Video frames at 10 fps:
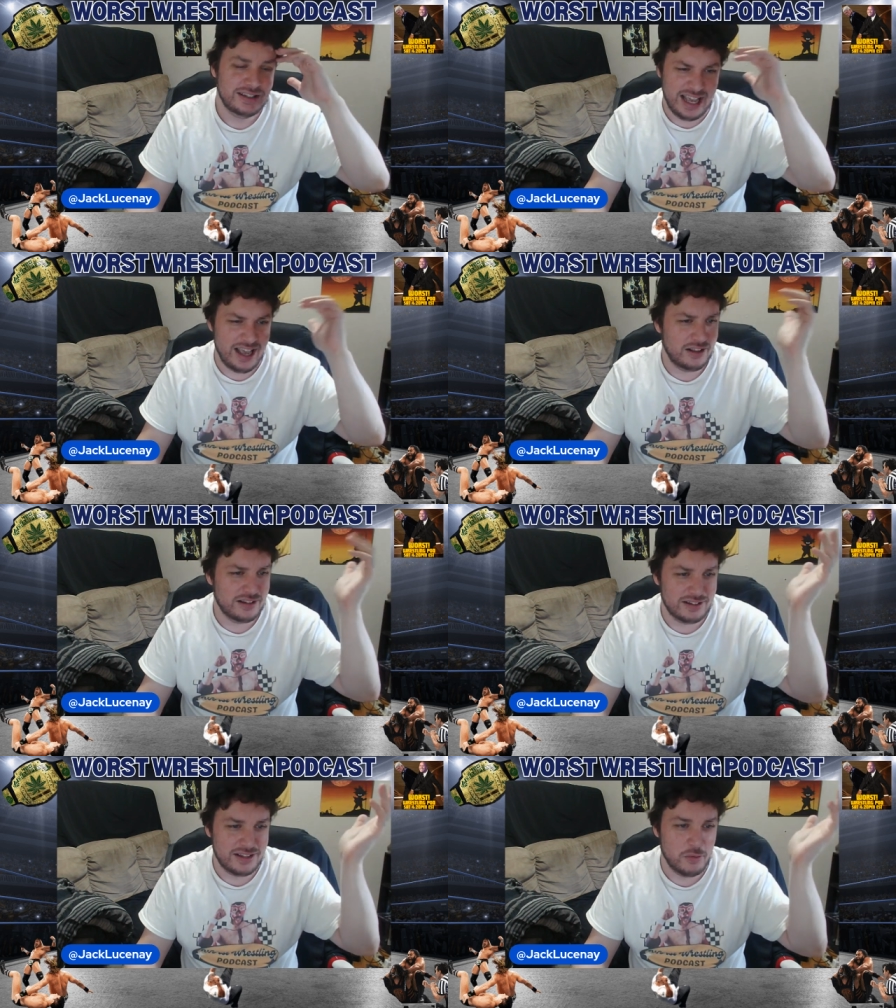Ted,
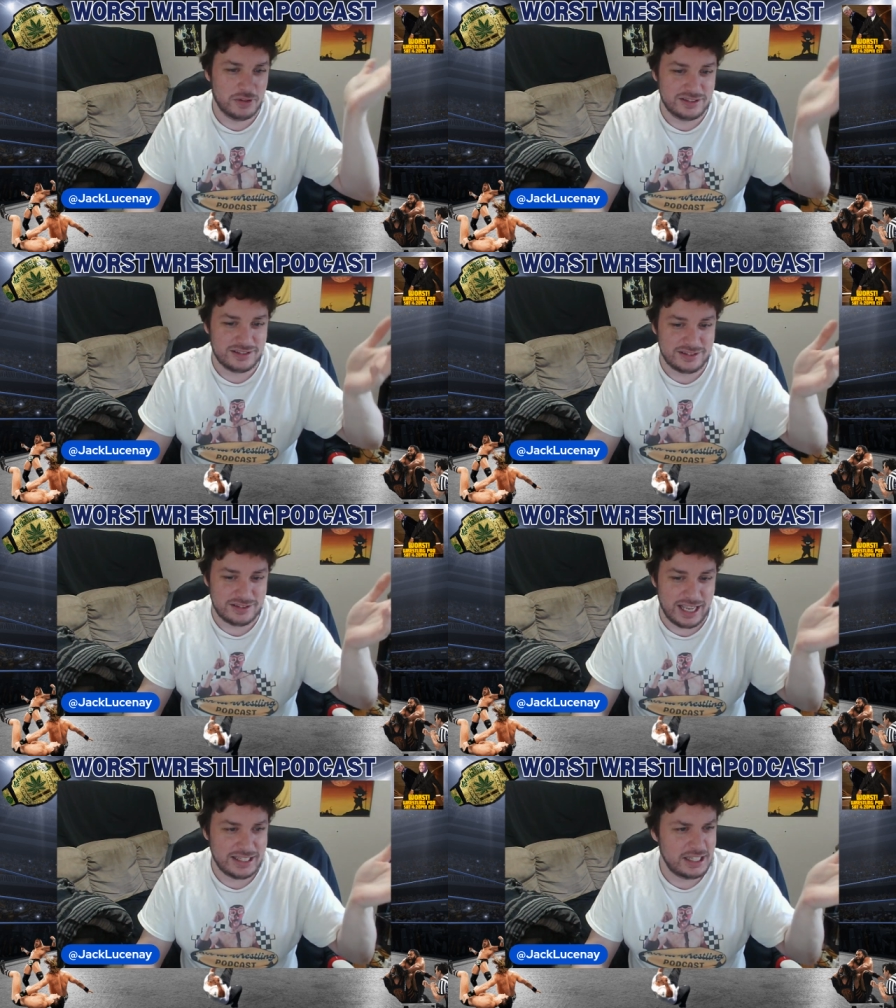it was
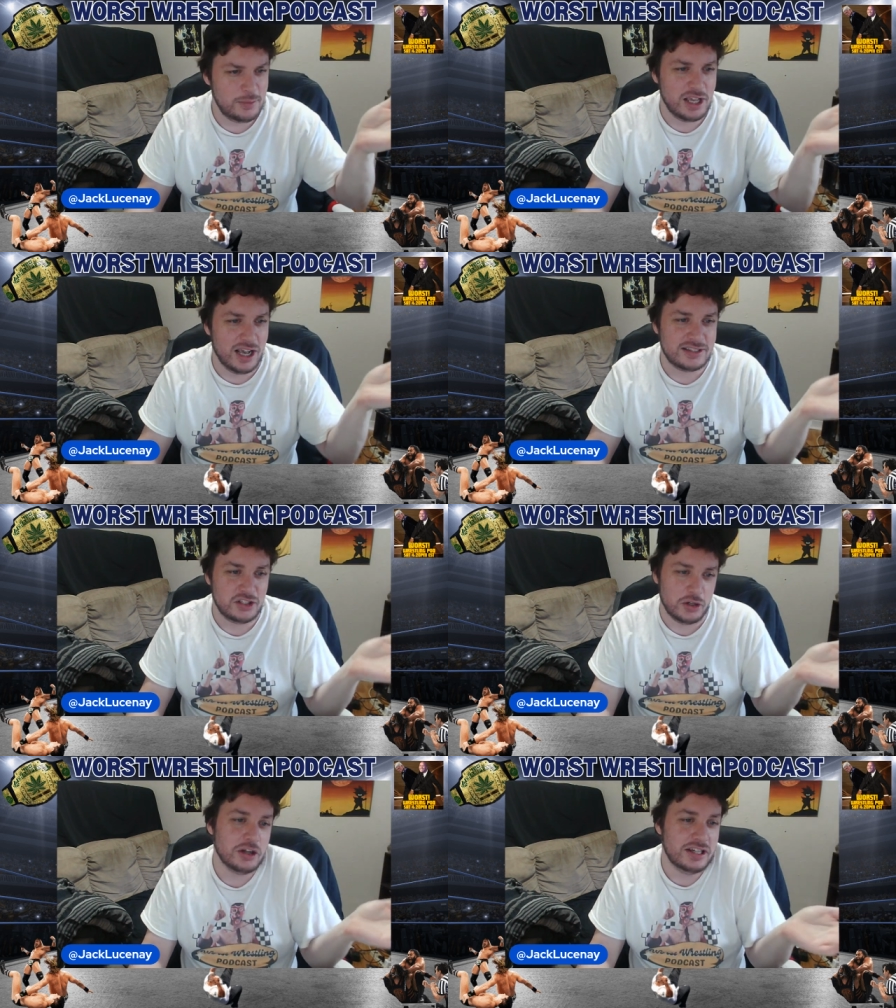Ted DiBiase
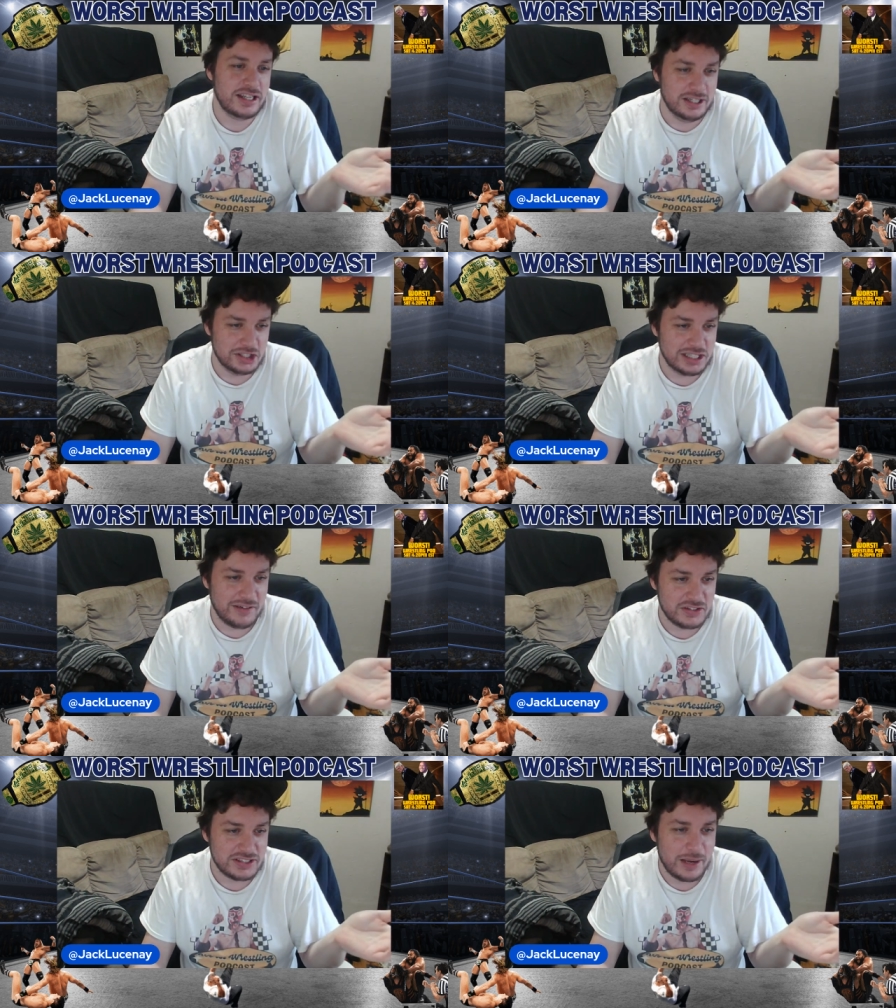Jr. Did you just
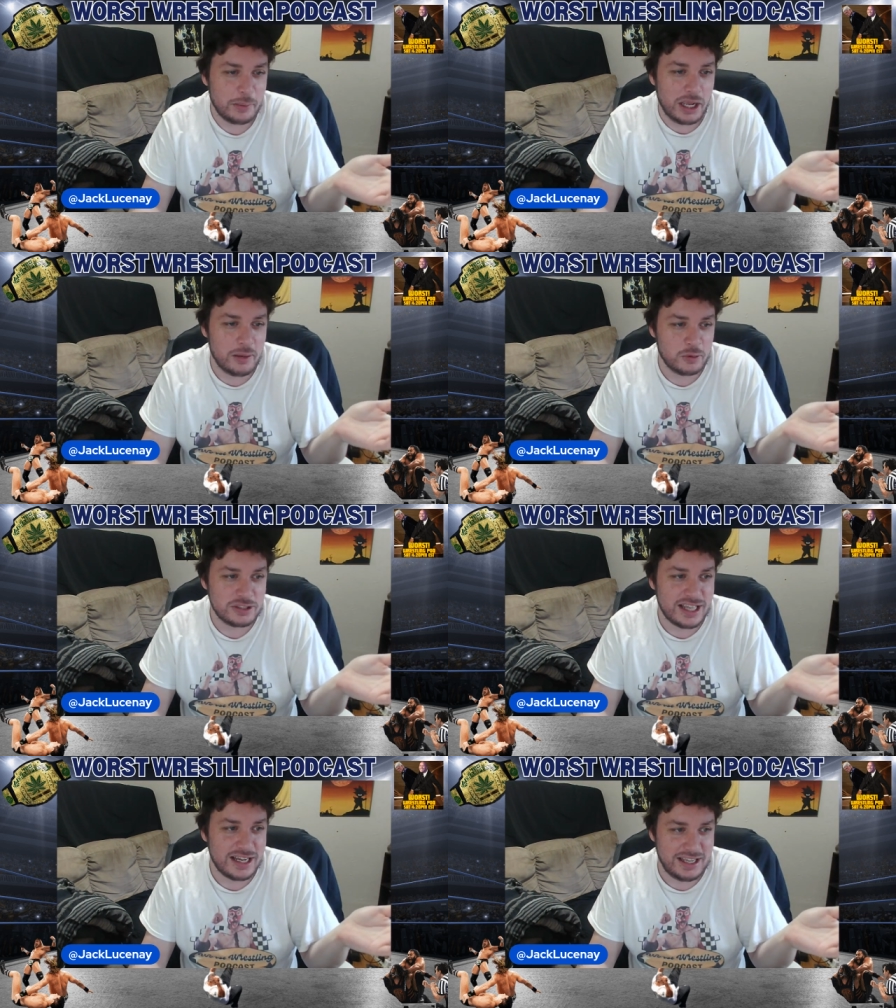have the same name?
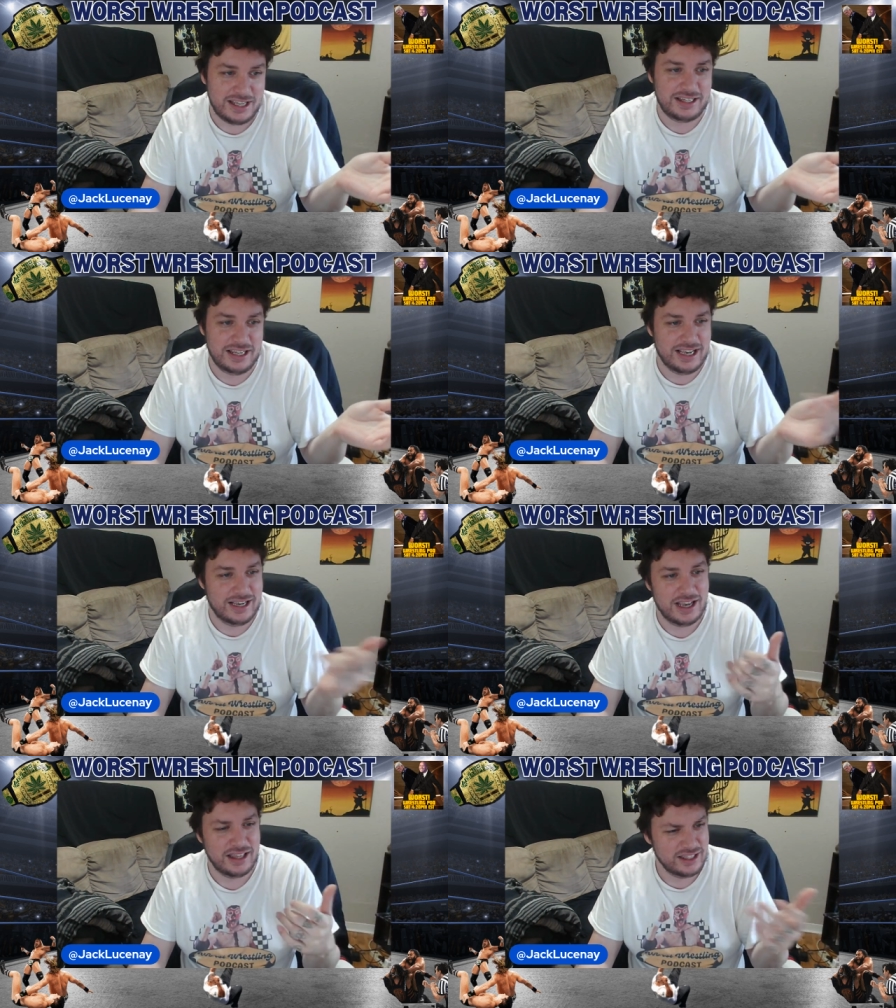Was that it?
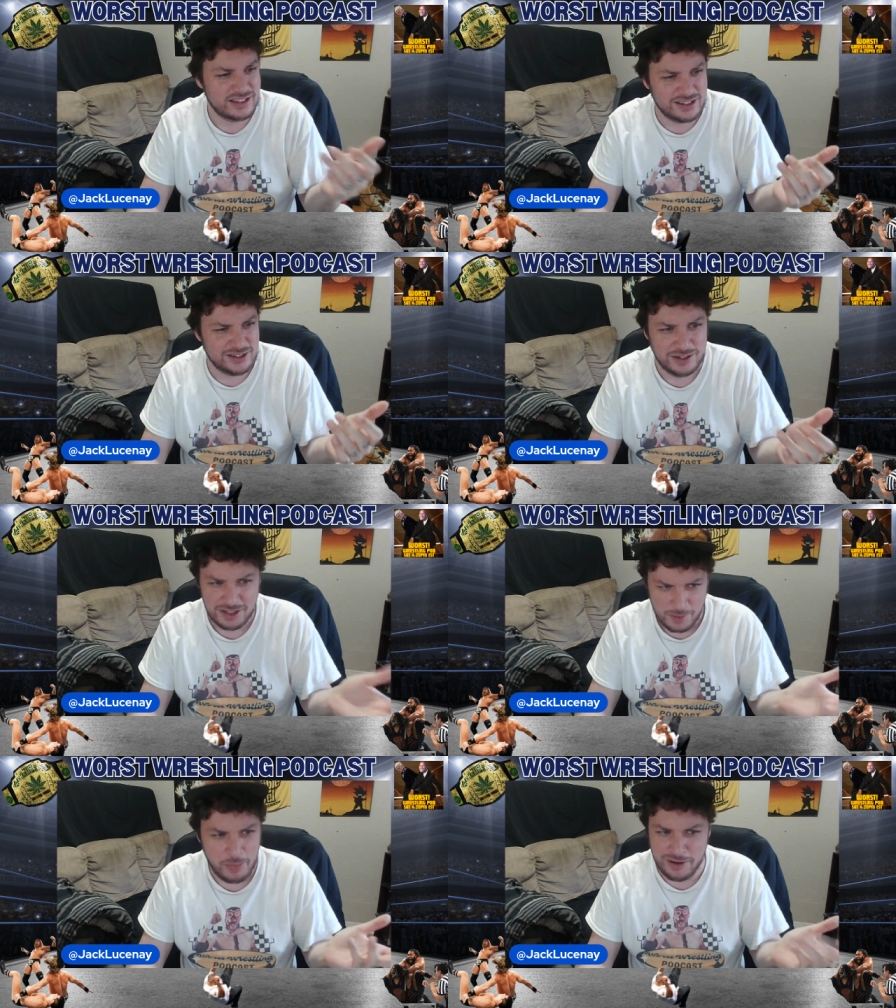Yeah, I think so.
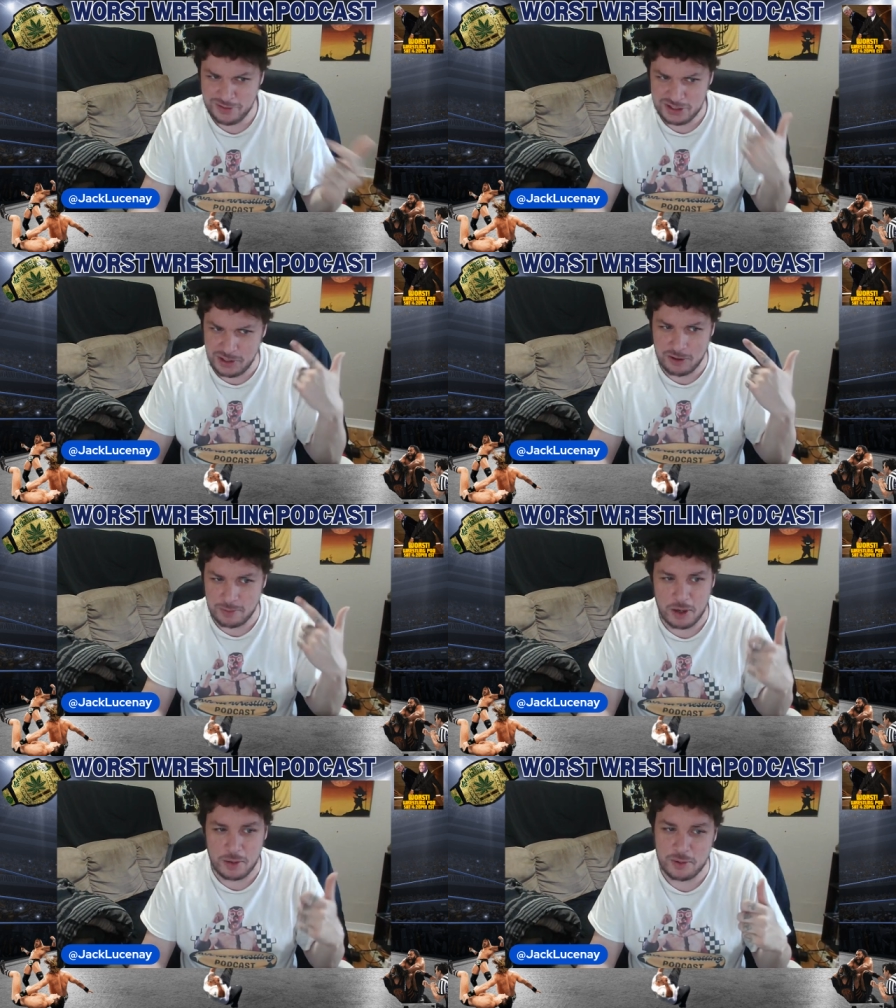Bit of a
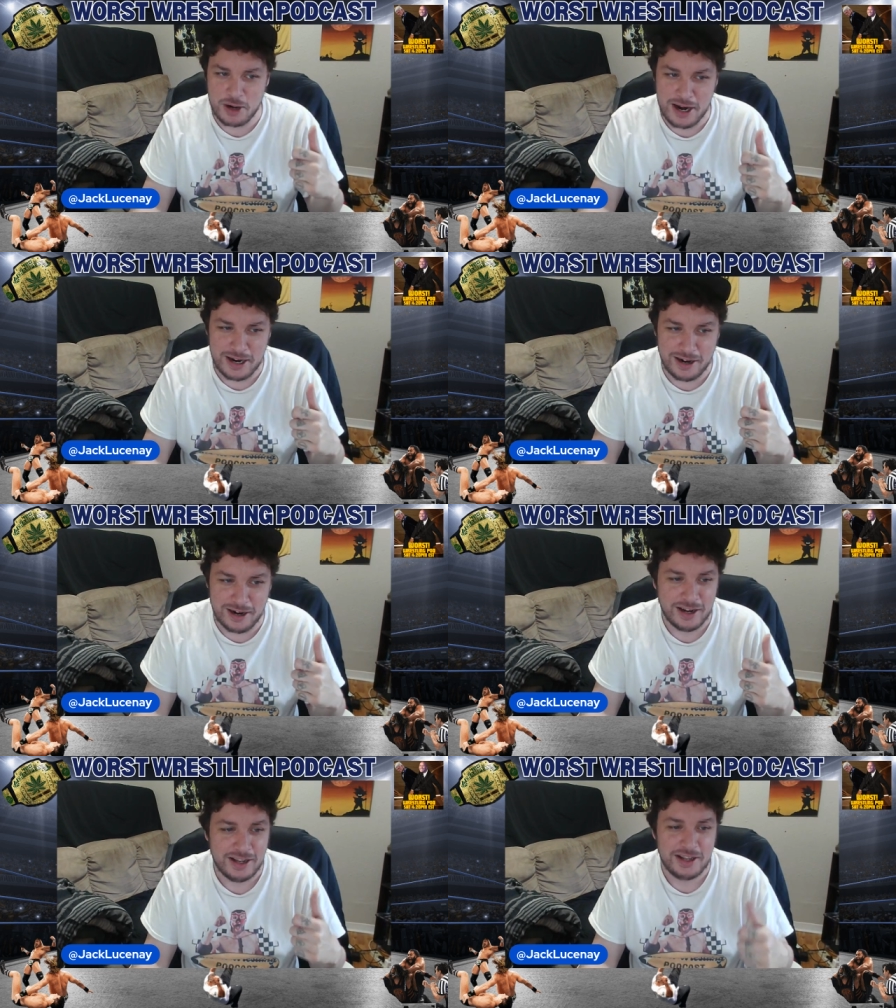stoner moment right here.